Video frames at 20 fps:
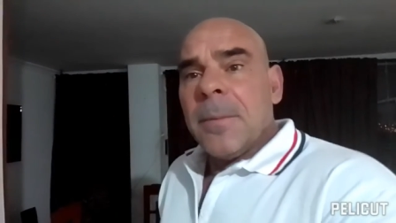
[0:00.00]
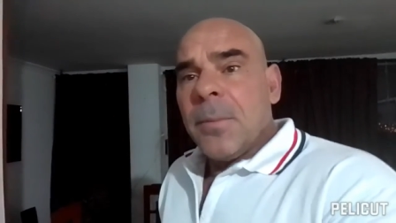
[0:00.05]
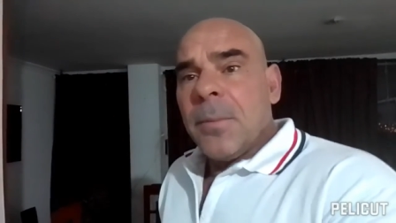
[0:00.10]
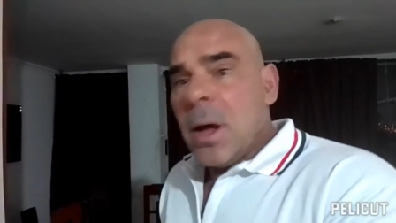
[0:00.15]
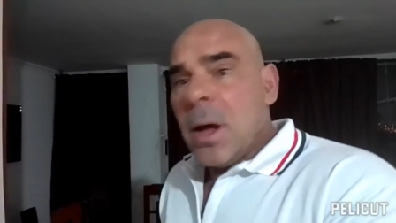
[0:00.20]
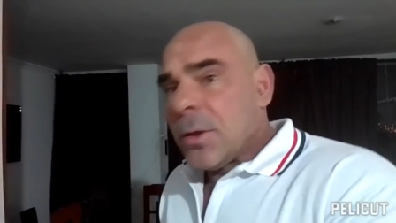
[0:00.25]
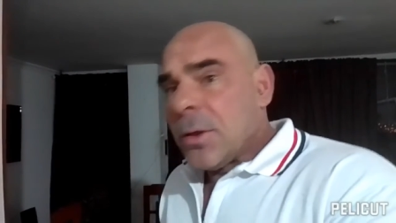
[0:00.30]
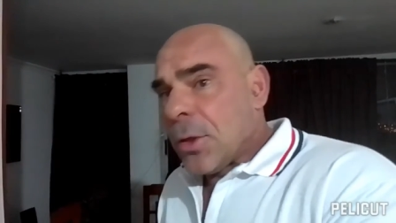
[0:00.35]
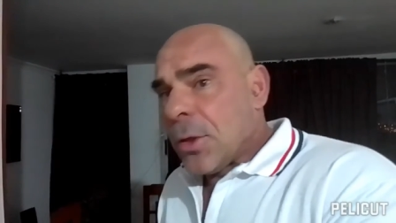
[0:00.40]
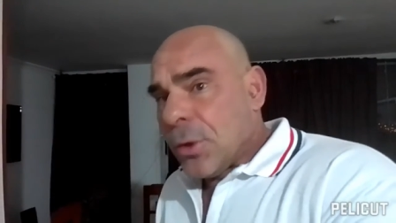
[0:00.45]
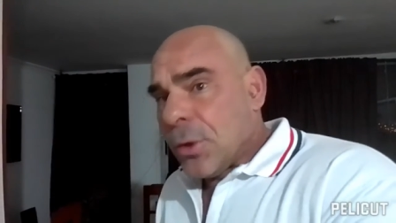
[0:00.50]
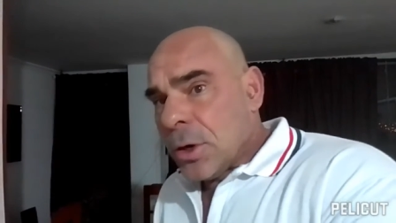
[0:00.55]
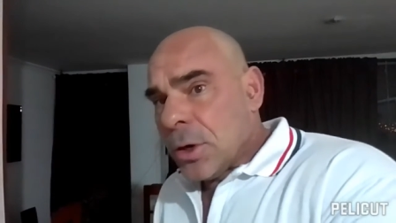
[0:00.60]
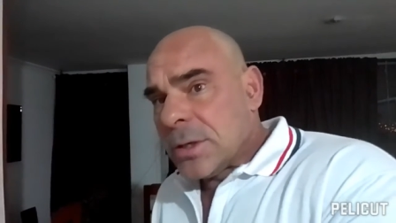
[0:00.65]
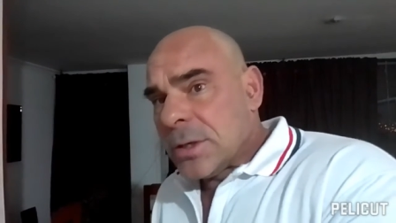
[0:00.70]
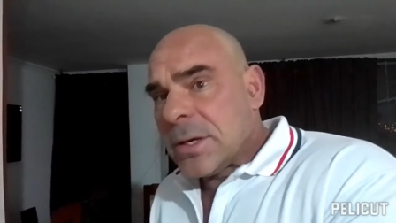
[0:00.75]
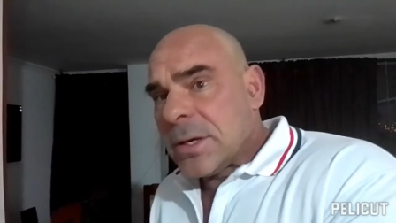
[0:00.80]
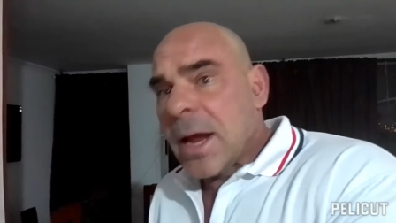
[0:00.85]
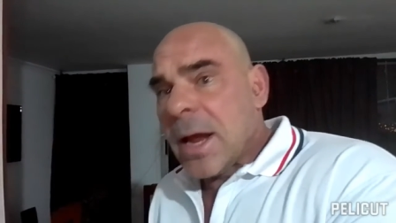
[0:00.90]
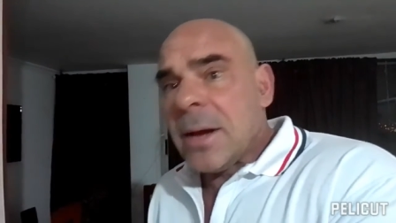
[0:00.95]
On the
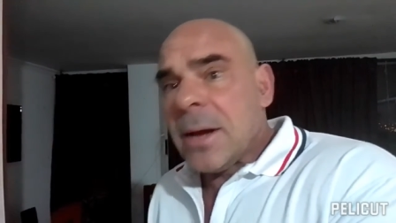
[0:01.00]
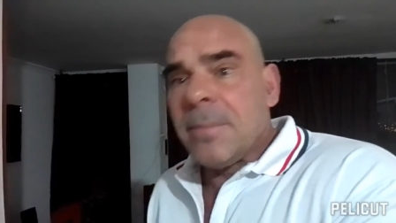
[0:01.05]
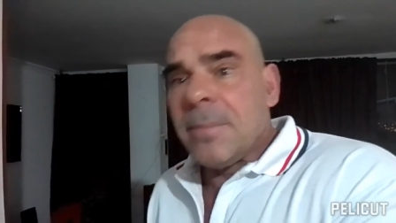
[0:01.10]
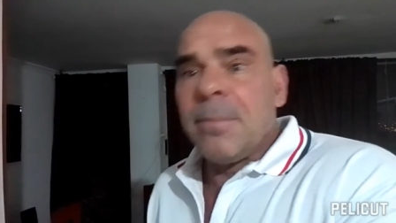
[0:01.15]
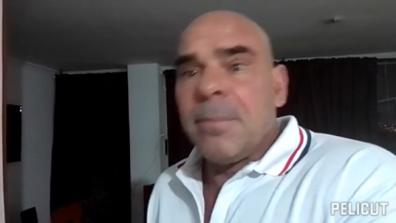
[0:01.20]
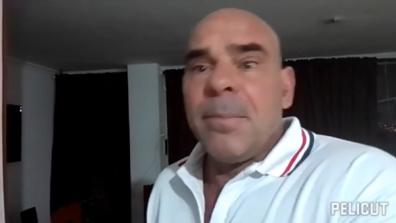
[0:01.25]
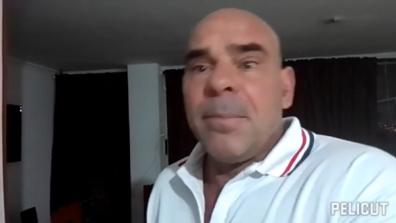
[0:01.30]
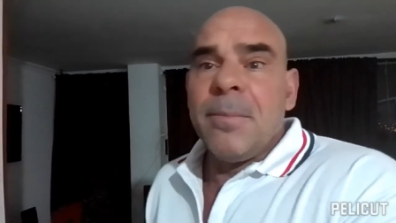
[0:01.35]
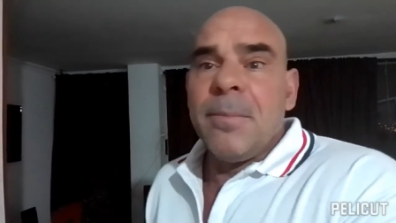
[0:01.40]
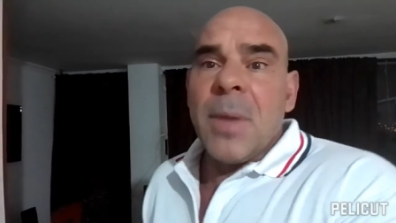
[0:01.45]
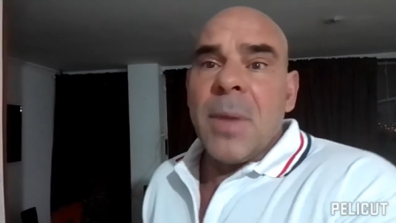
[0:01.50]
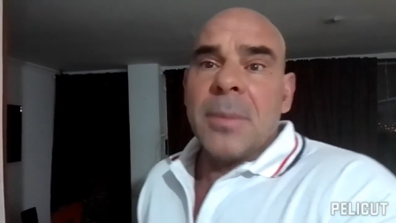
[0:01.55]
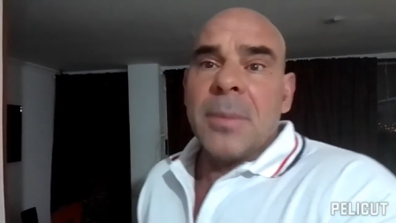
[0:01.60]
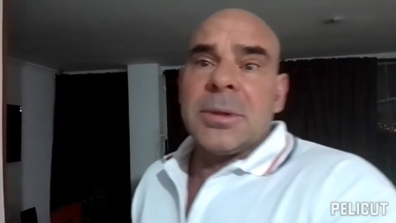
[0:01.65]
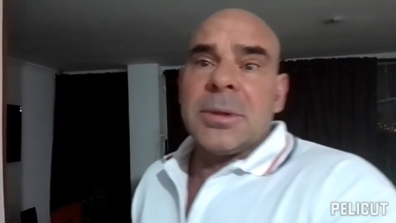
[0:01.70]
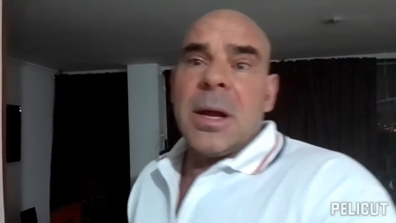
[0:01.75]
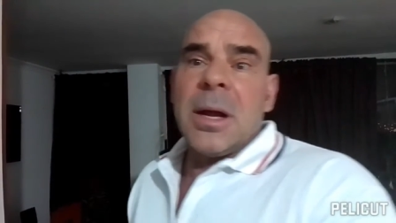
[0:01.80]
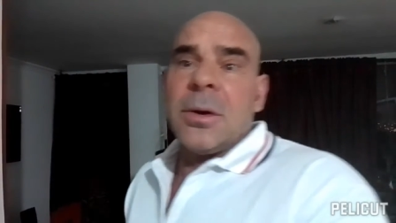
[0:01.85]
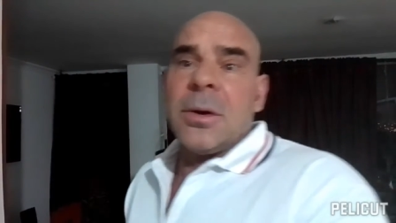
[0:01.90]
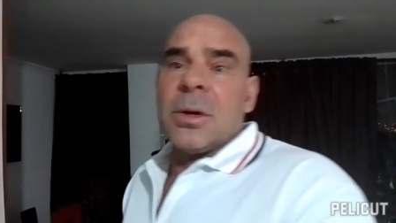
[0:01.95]
third set, up
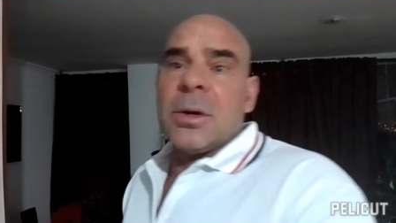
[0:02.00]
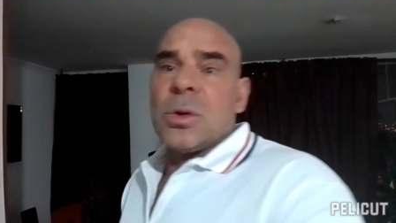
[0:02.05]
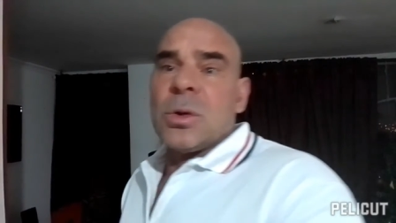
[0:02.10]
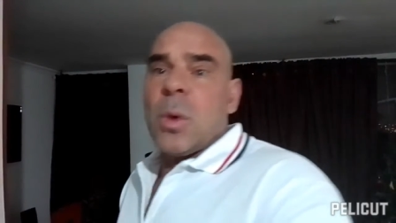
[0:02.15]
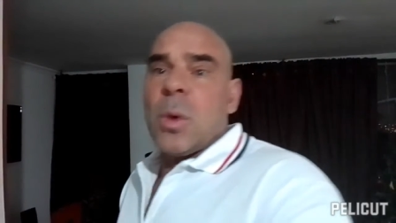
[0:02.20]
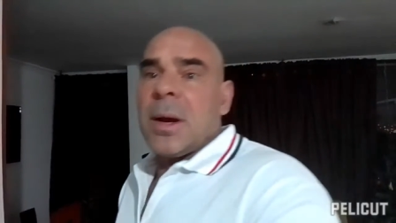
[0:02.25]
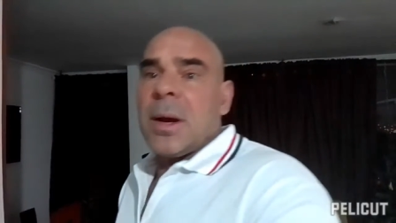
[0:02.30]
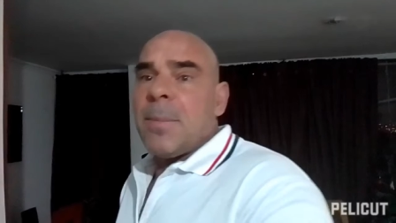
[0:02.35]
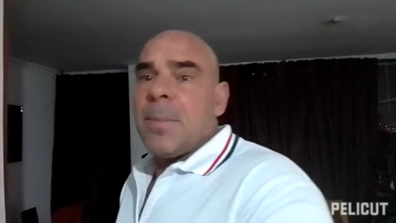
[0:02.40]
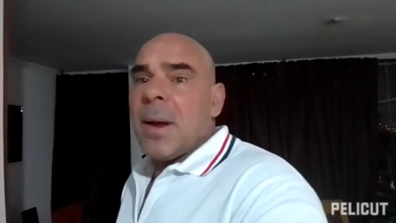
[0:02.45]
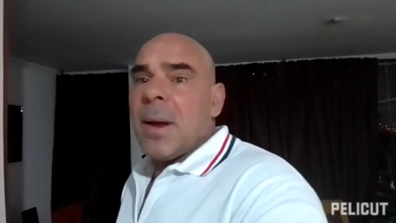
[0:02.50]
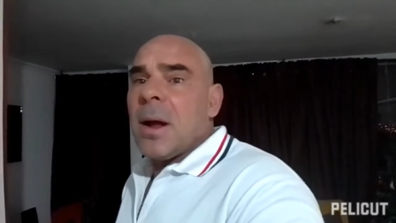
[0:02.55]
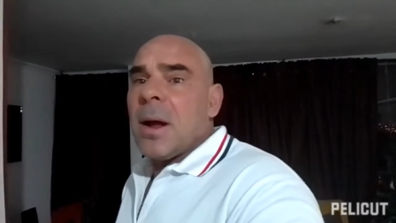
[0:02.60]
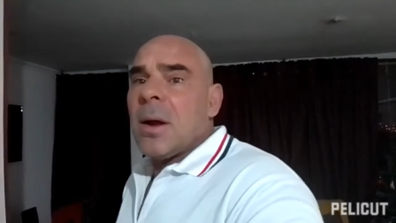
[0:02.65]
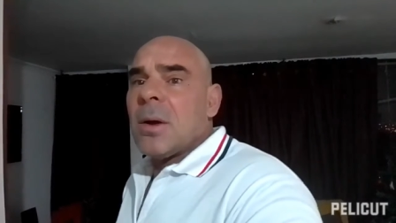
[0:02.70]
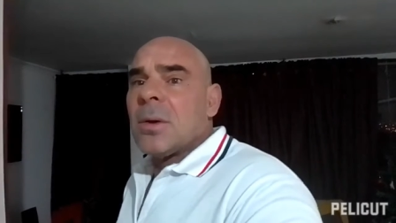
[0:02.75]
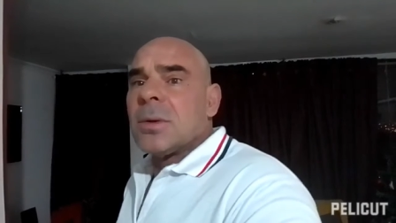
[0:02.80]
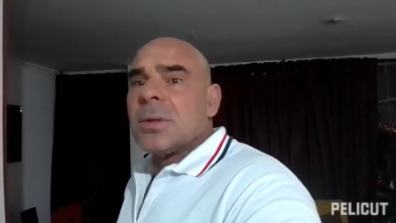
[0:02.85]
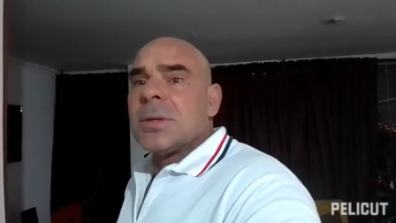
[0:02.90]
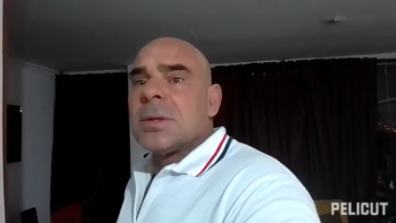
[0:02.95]
to 120
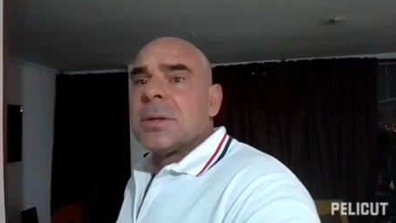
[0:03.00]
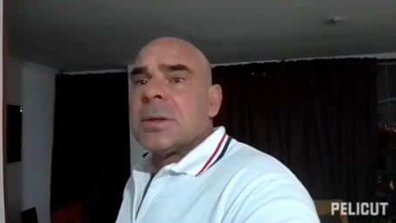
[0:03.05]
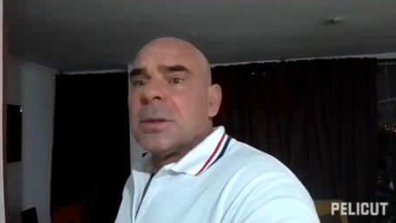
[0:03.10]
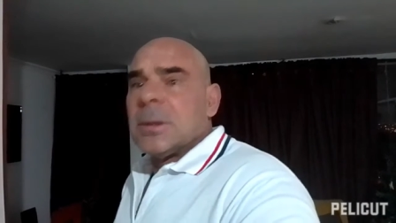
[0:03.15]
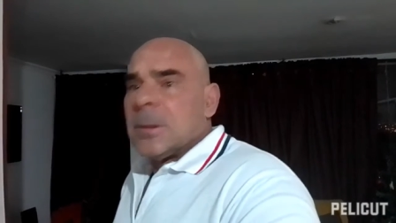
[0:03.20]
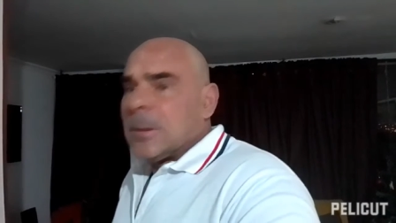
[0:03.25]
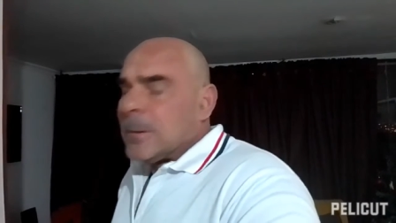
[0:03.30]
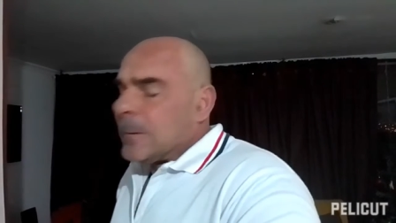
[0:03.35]
pounds,